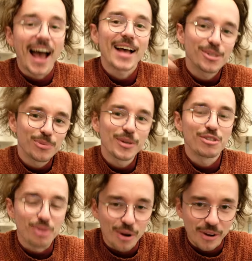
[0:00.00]
As we
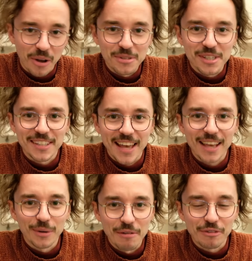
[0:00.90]
draw closer to
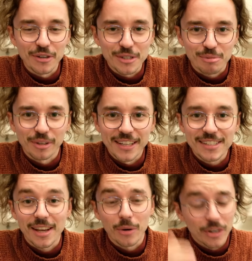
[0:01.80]
Halo Halo Infinite's
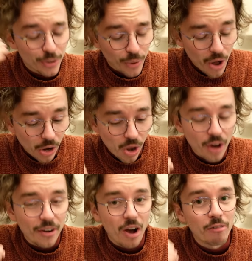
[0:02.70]
release, I want to do a
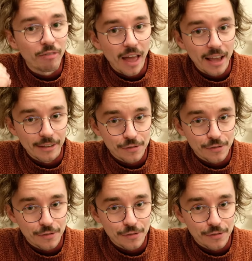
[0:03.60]
lot of live